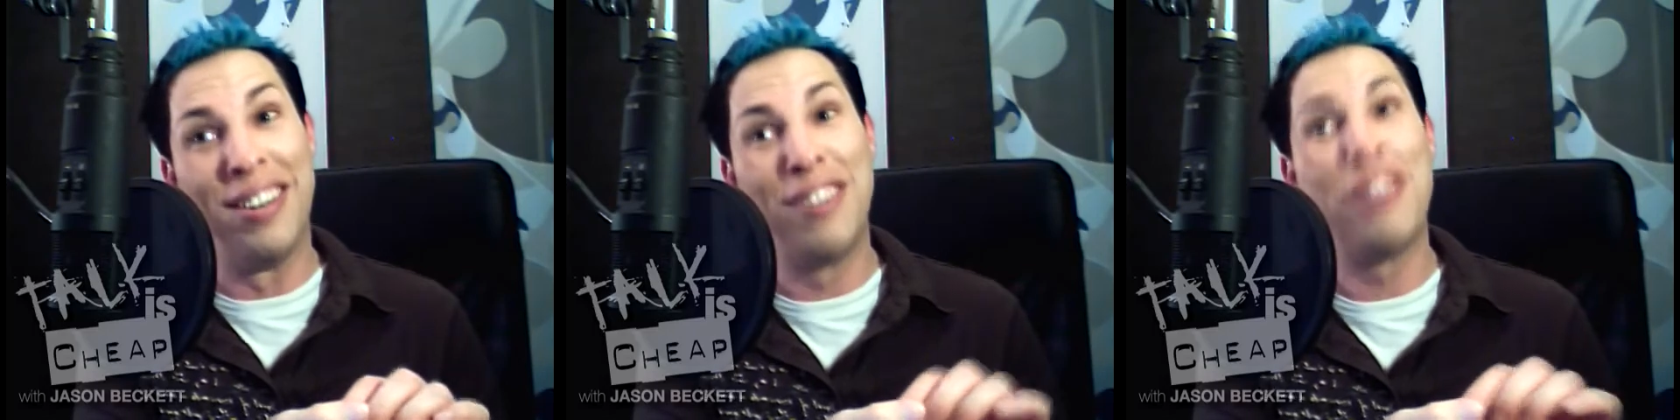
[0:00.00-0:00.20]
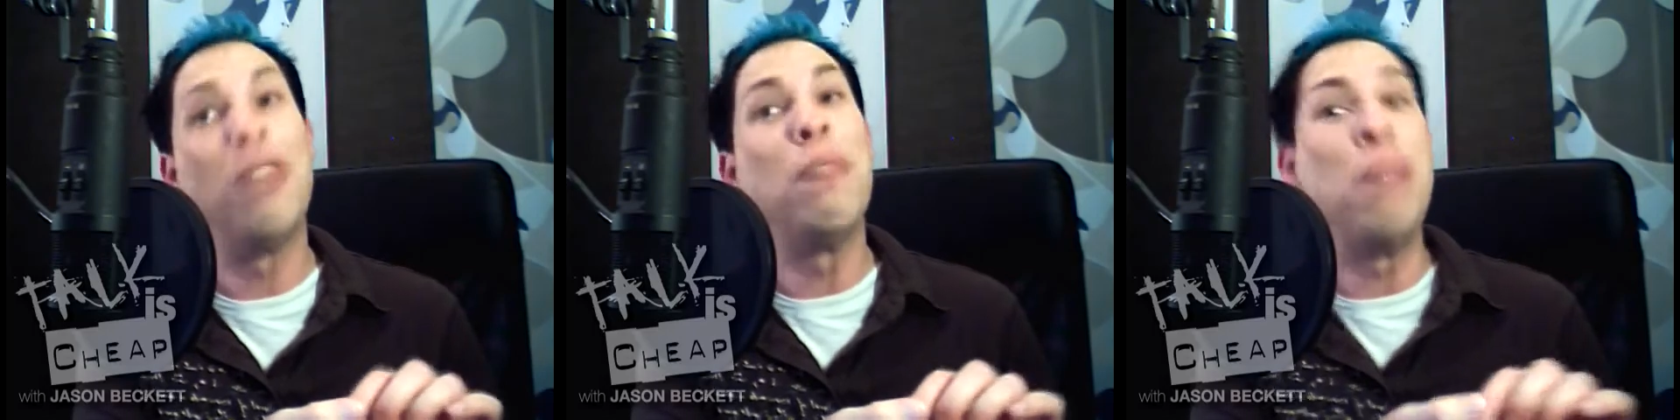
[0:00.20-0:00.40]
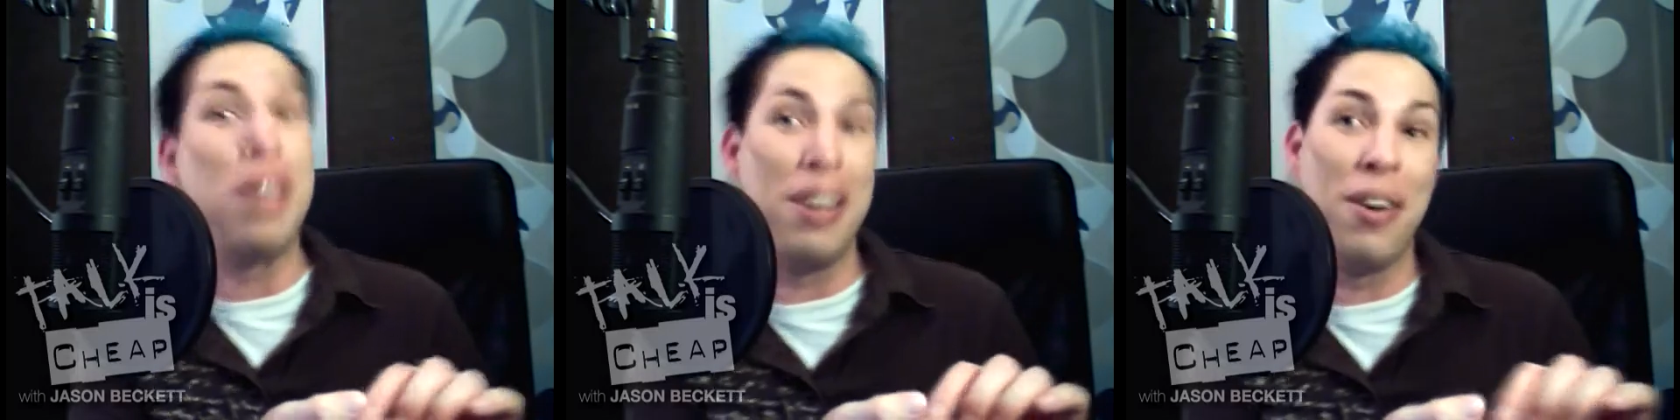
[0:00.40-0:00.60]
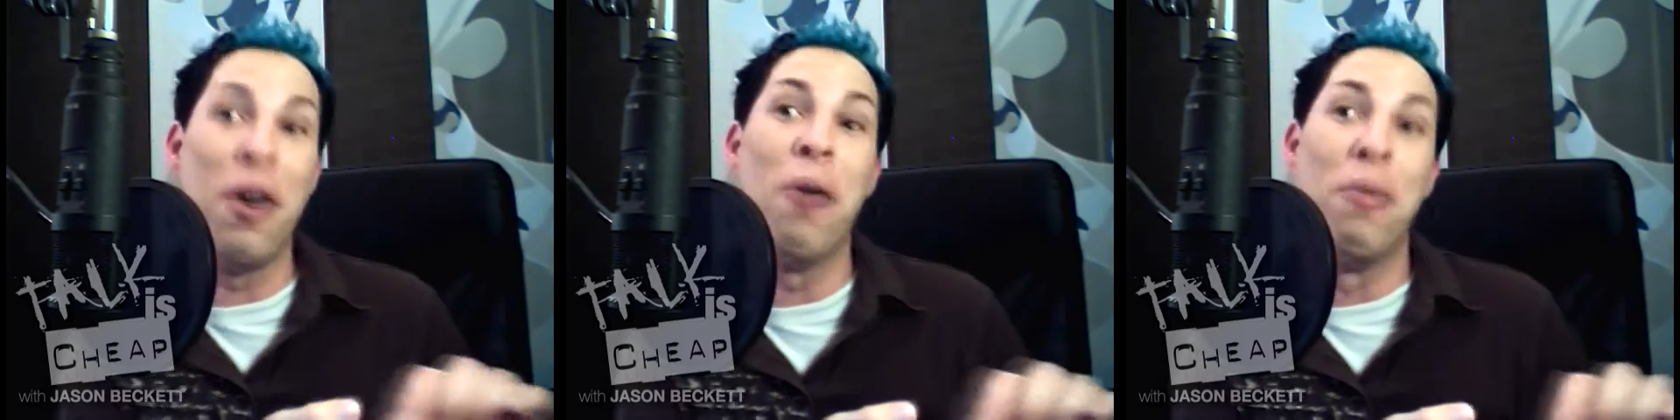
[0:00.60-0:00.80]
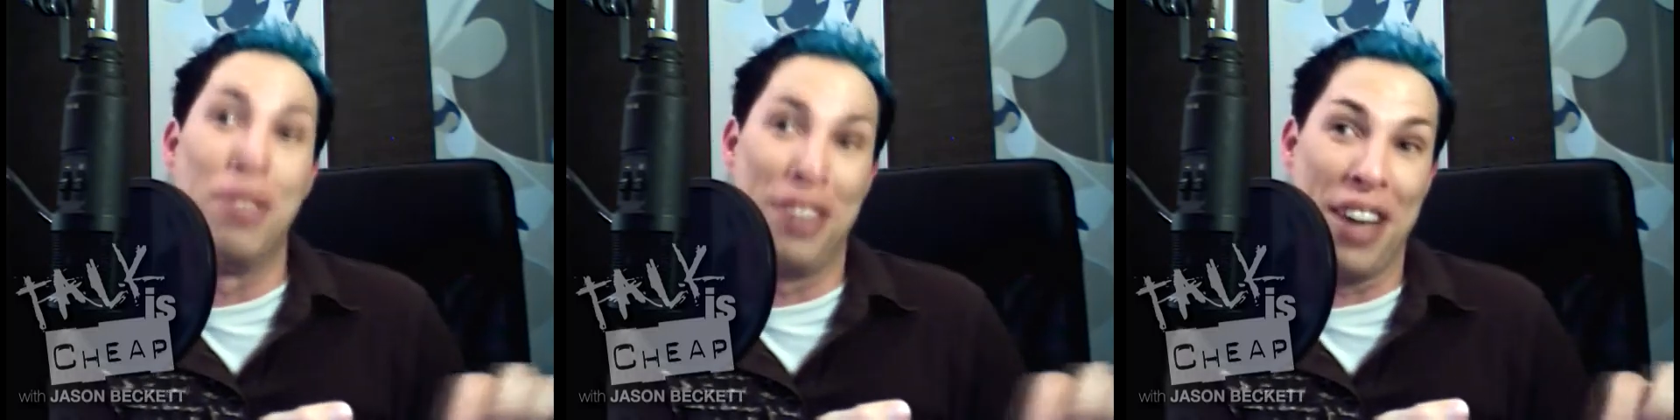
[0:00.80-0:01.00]
to being
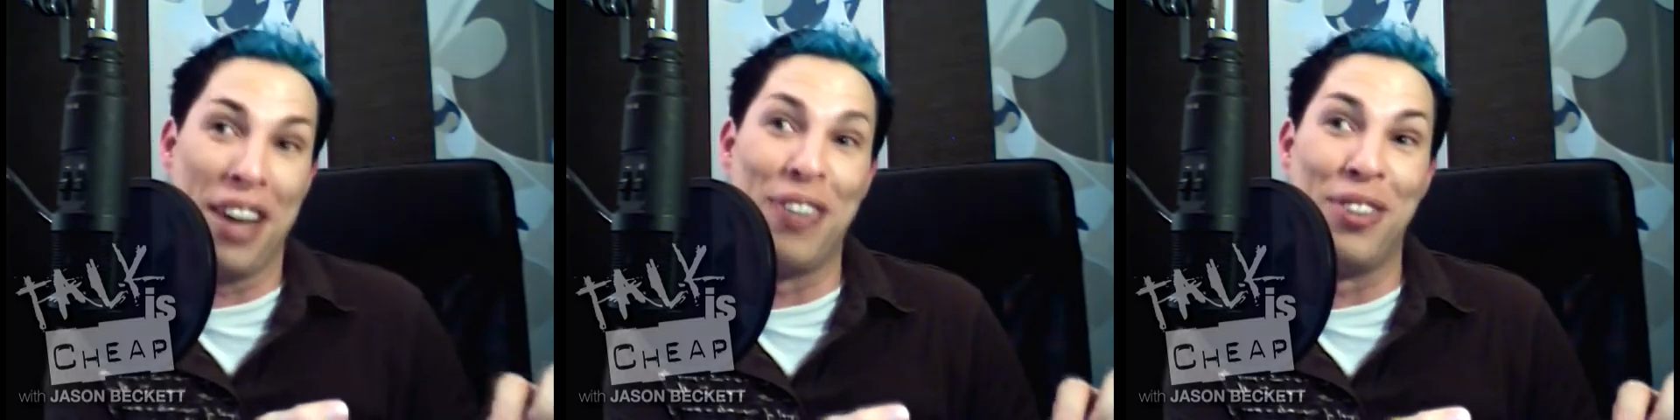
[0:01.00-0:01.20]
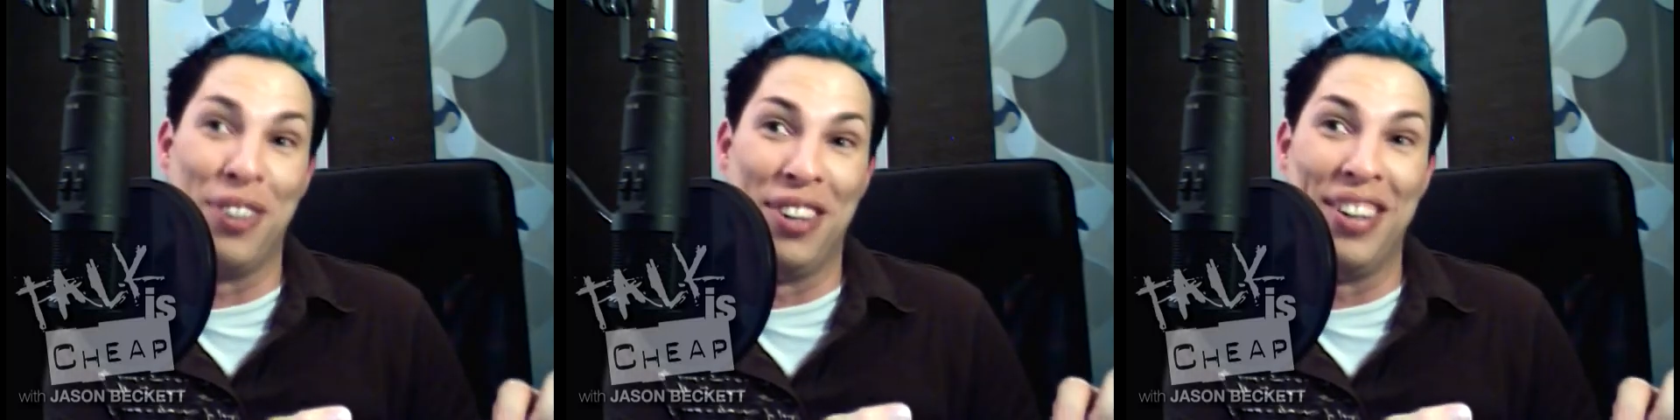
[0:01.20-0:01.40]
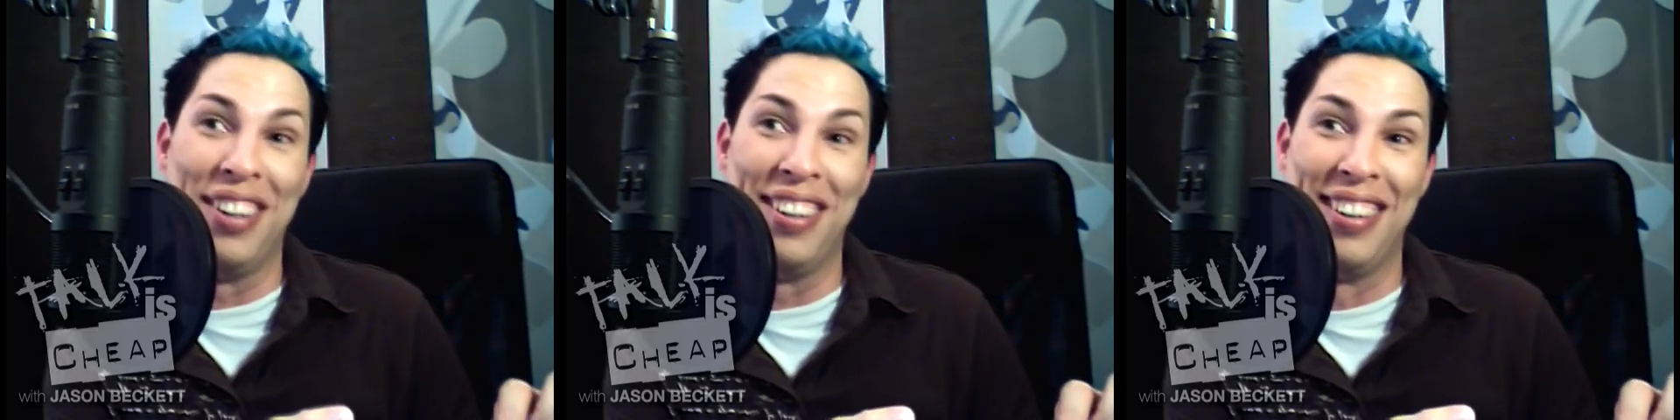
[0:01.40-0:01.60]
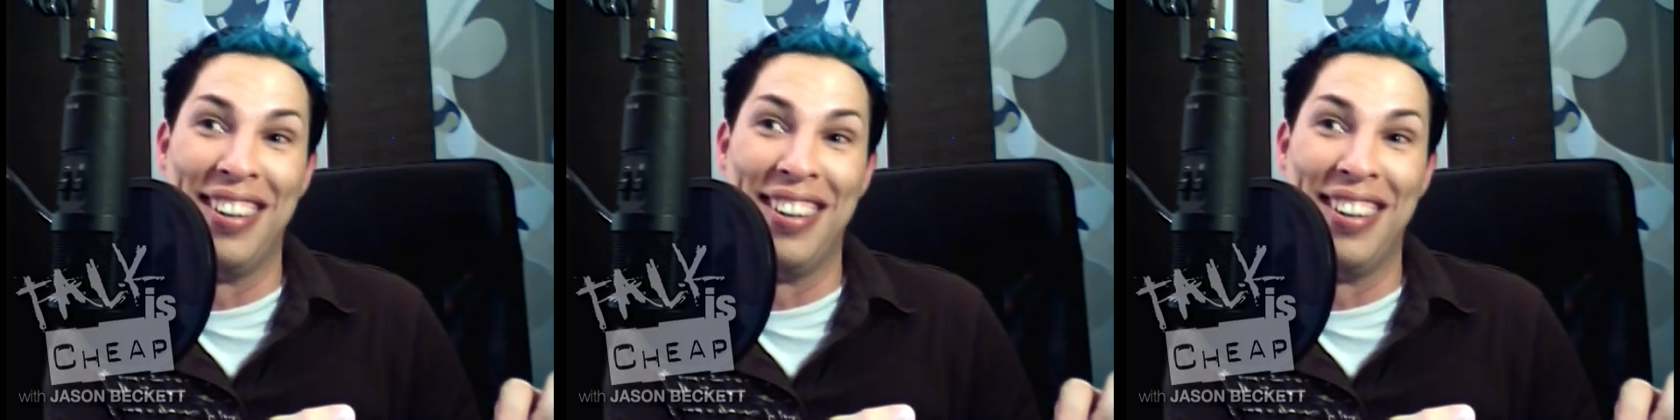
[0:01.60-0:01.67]
homosexual.